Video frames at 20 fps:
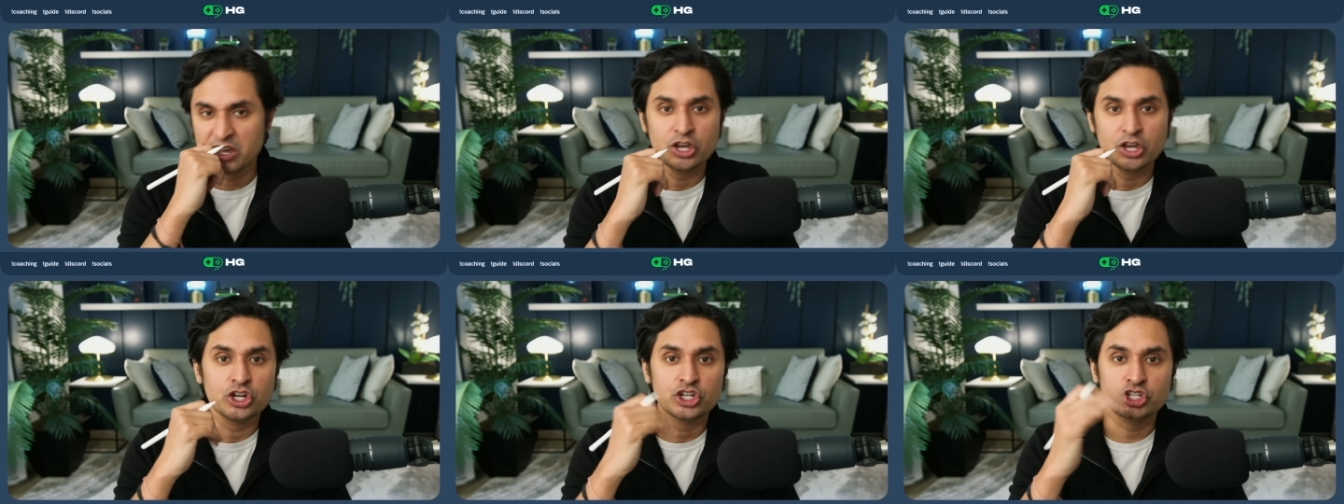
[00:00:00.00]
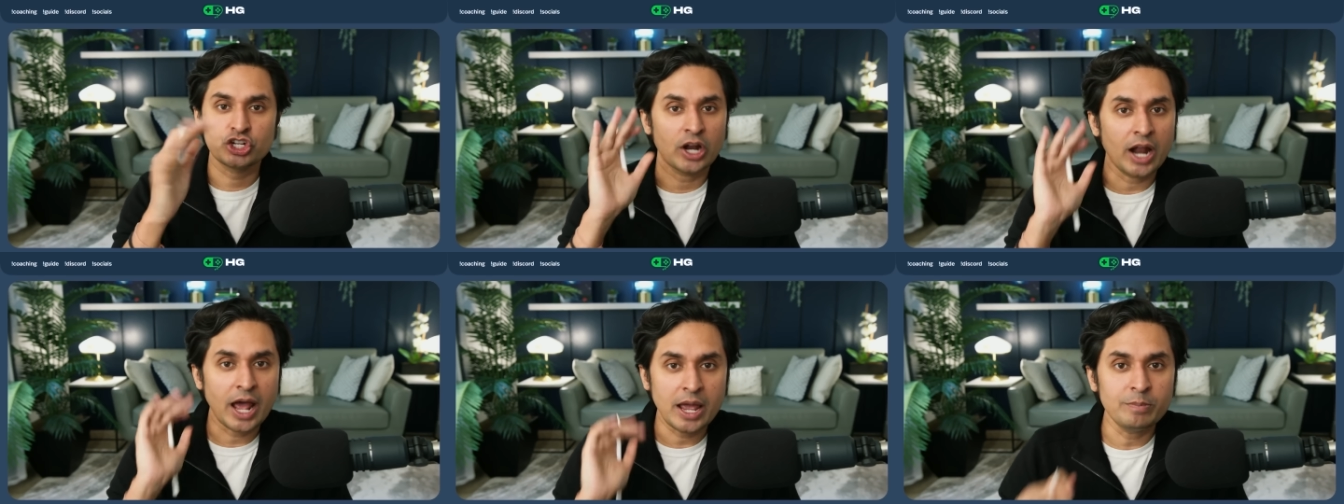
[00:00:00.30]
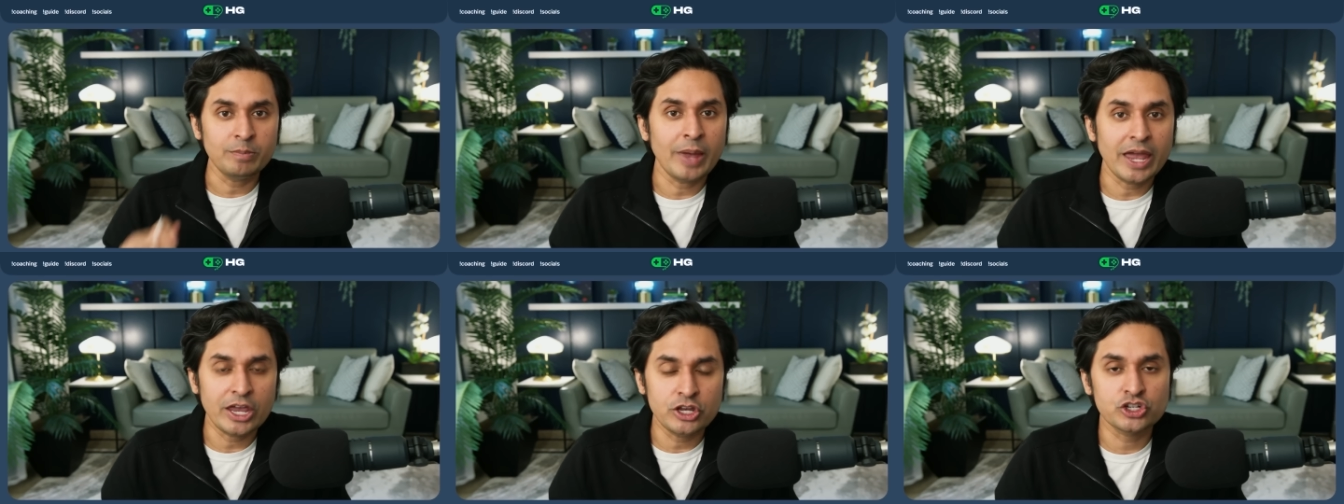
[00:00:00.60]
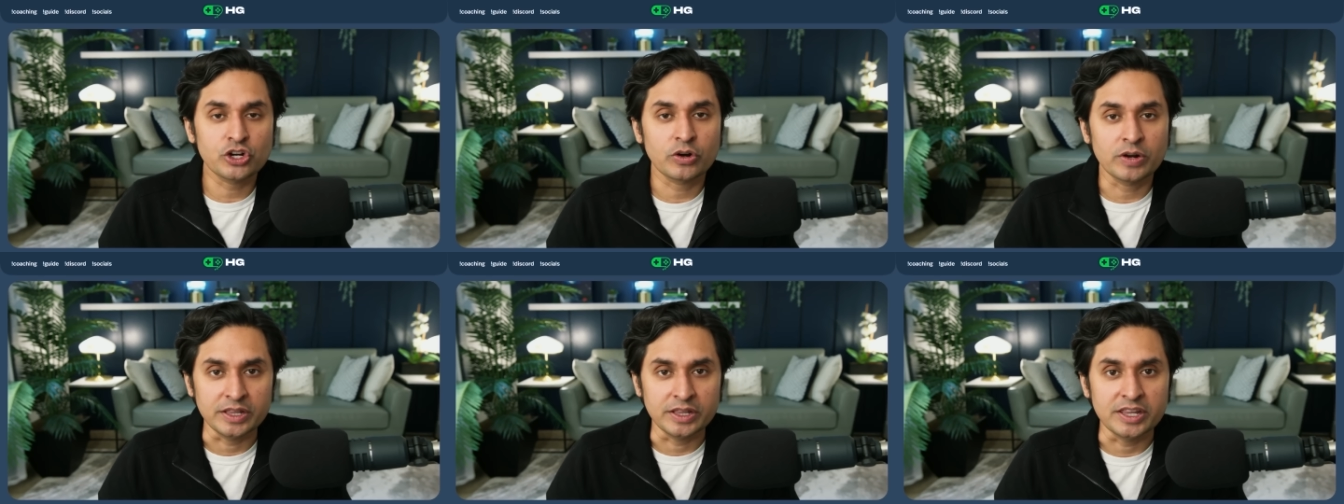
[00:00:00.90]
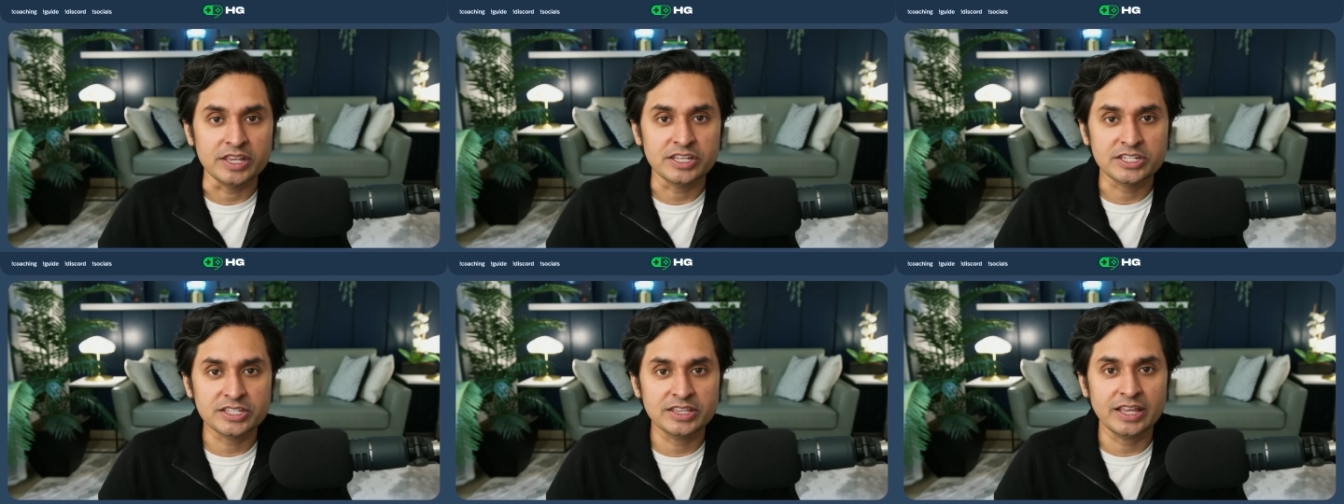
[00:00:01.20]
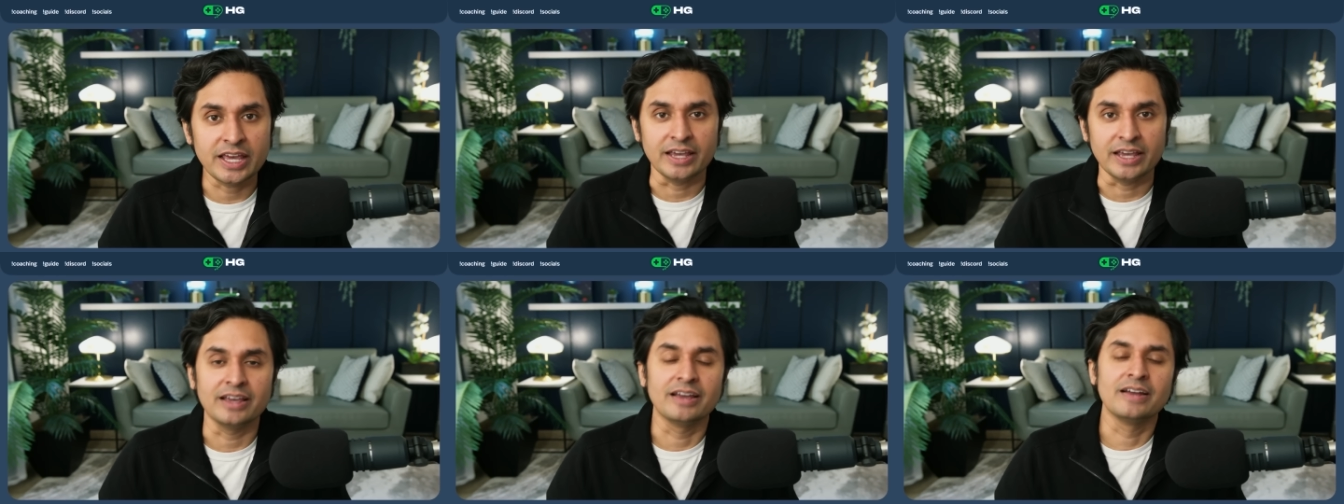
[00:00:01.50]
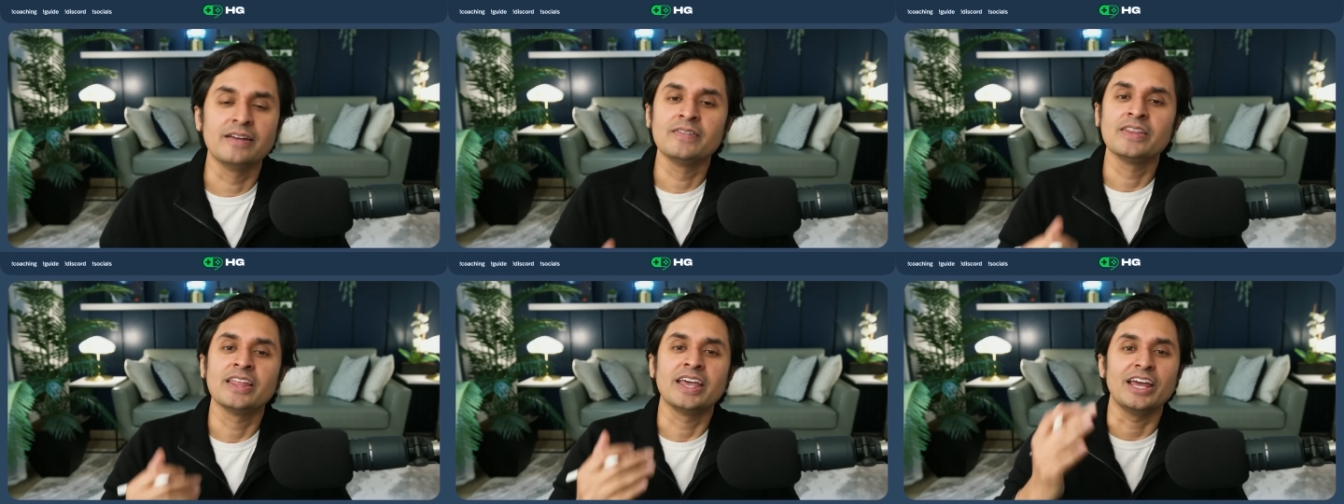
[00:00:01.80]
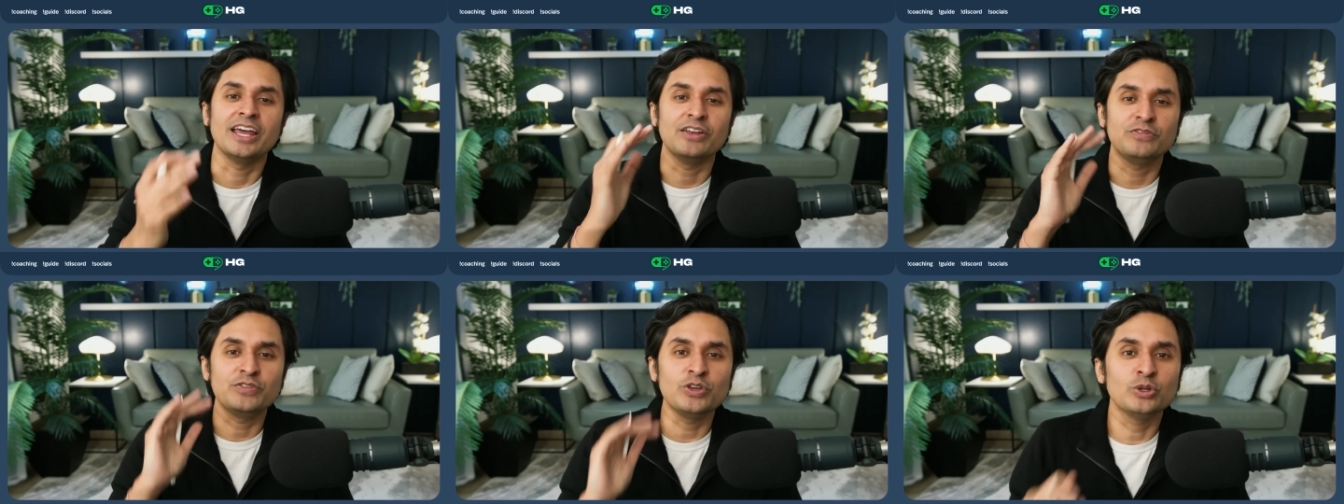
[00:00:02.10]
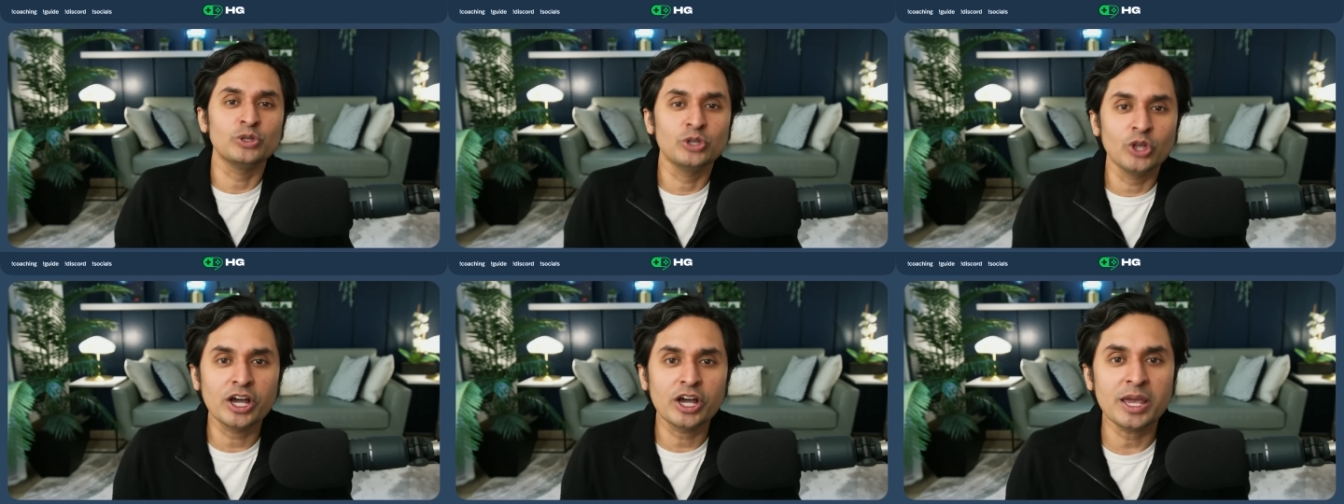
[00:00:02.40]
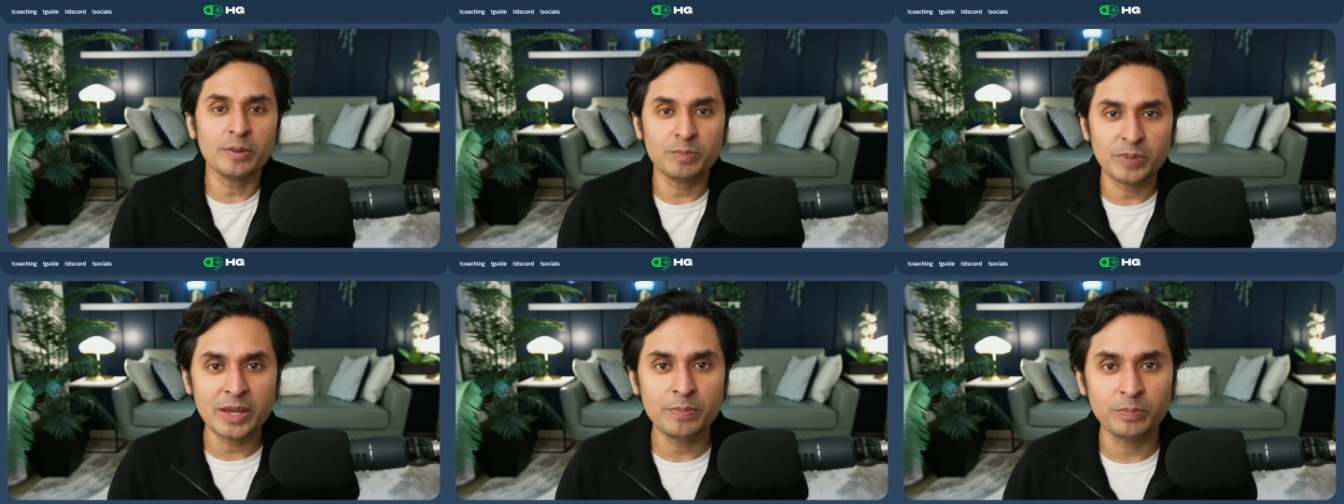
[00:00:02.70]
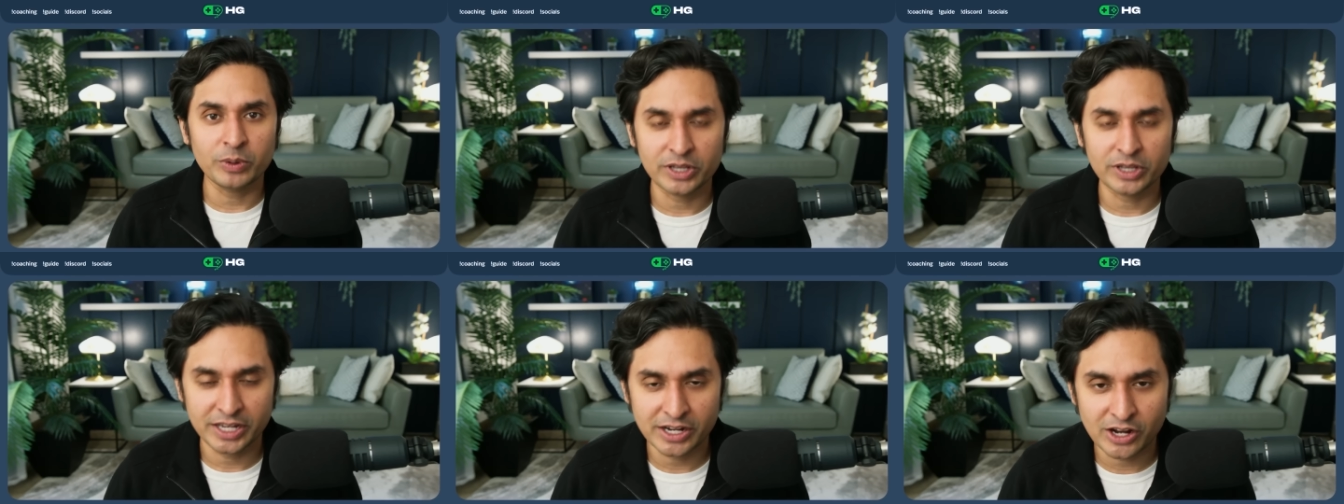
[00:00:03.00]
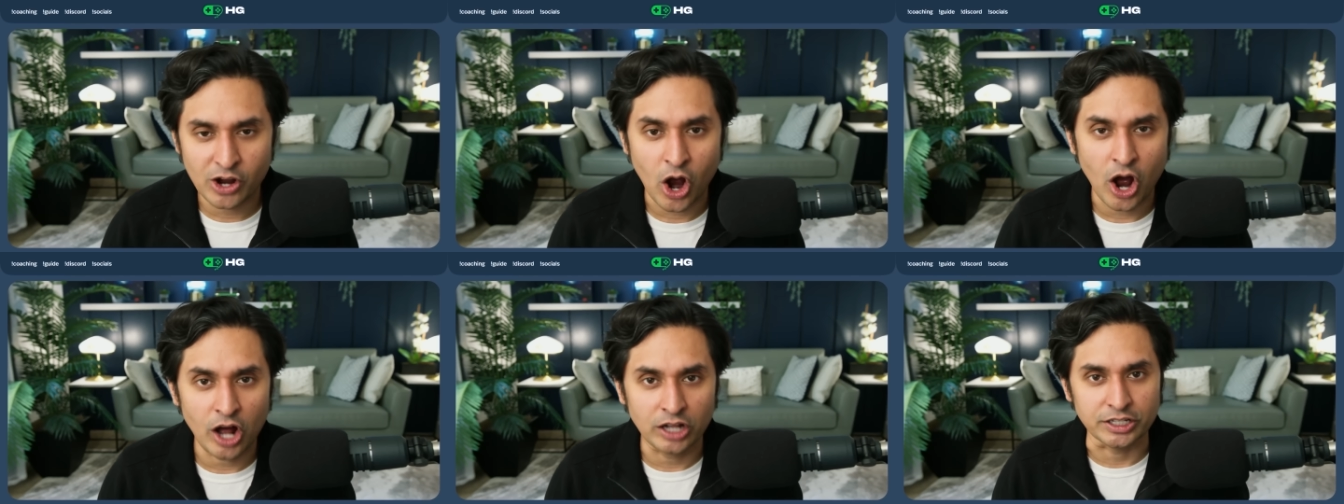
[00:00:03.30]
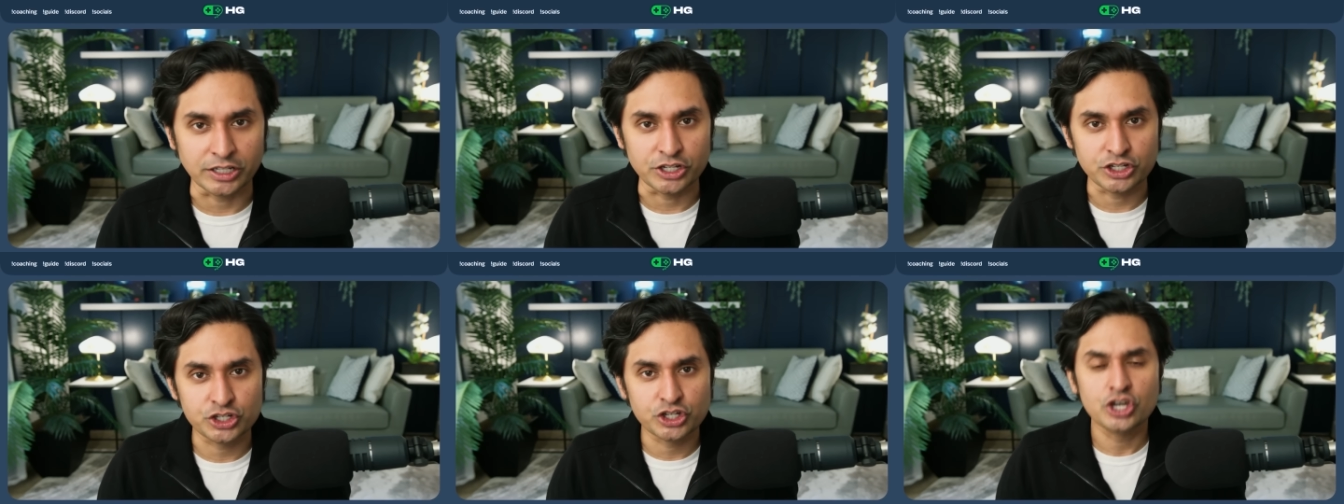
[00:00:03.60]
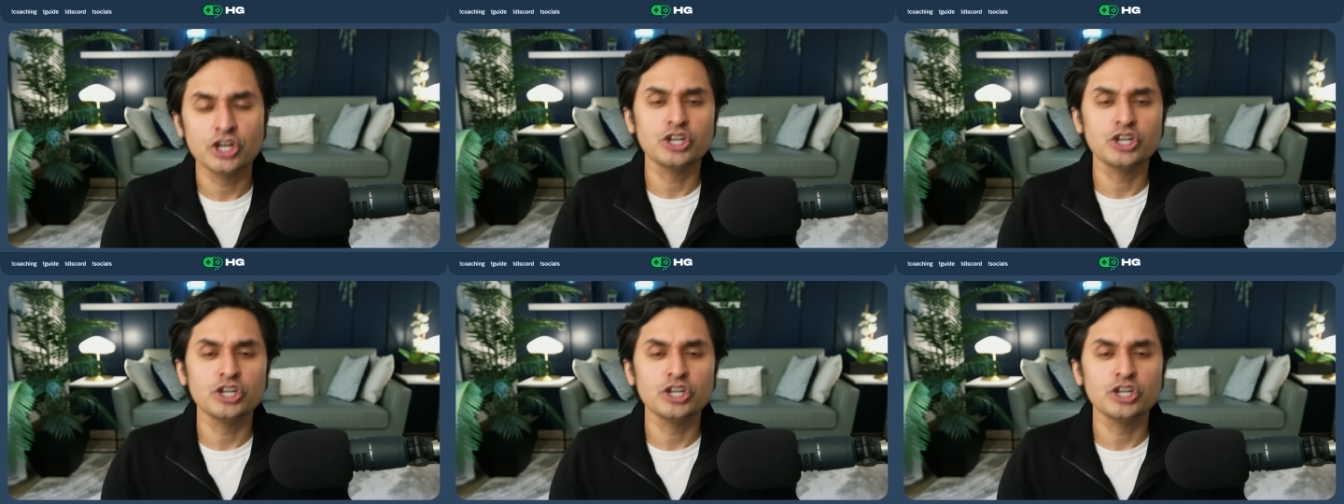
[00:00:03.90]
Should I major in this thing? And if you look at people in college,